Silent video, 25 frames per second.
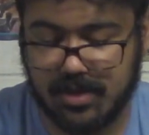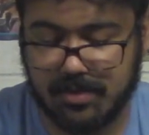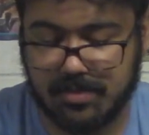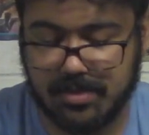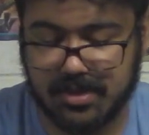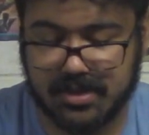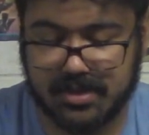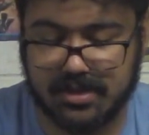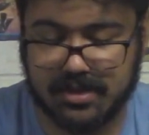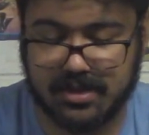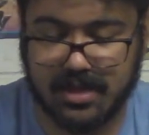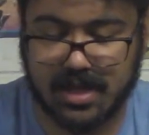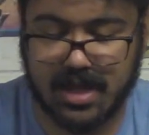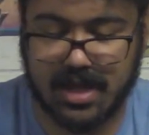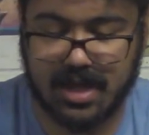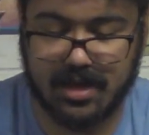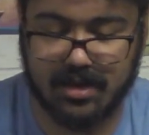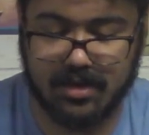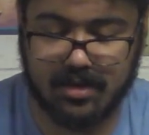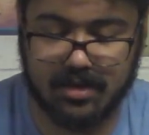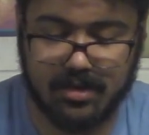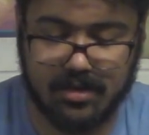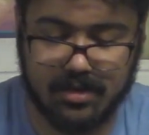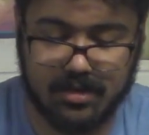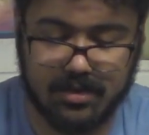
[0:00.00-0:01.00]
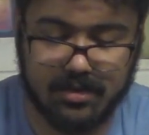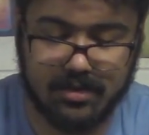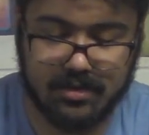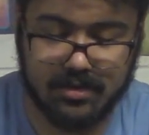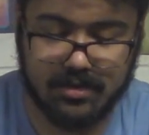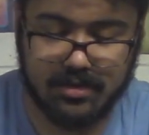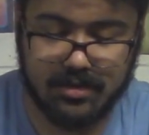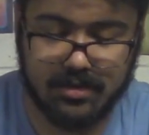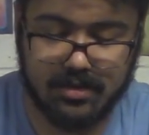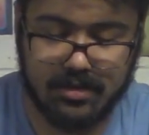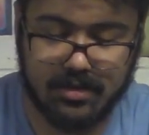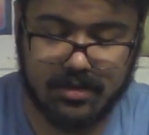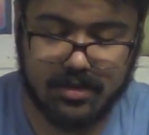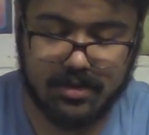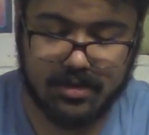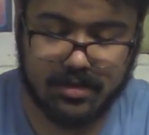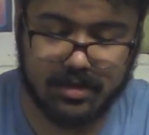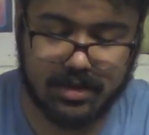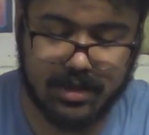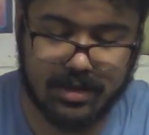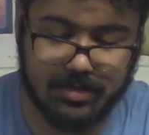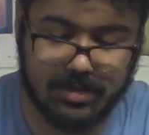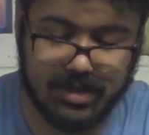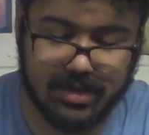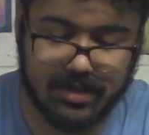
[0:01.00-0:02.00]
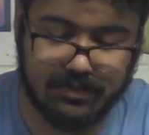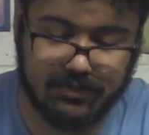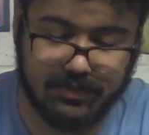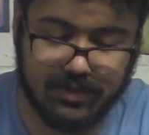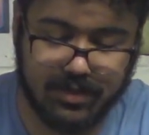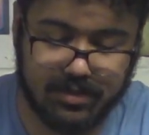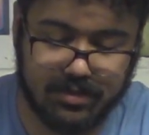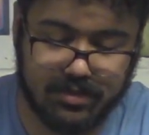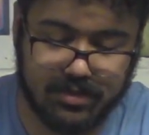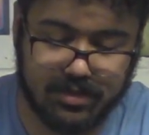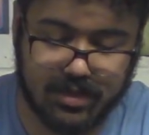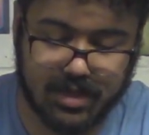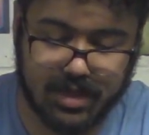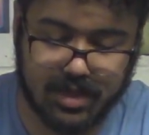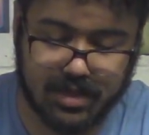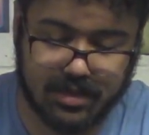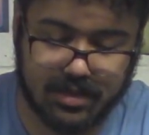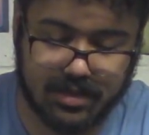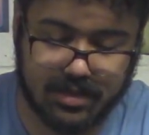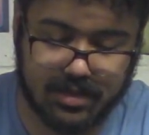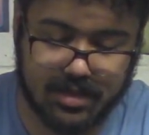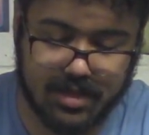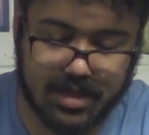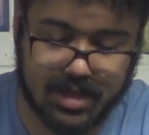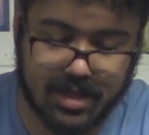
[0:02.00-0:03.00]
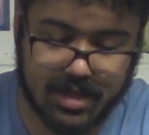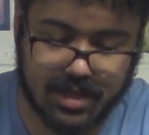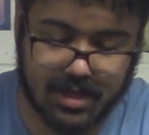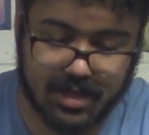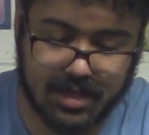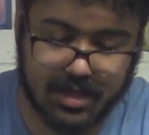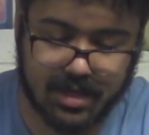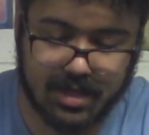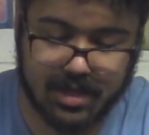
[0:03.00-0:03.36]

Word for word: up his hair. So I mean if you take that